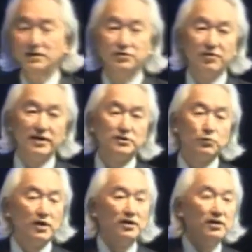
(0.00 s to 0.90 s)
So this
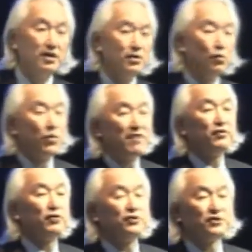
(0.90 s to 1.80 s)
will
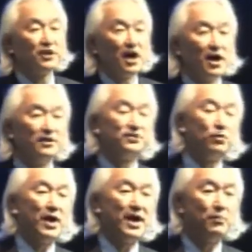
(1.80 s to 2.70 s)
revolutionize
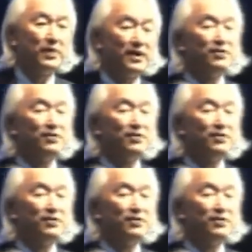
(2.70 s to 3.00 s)
the way we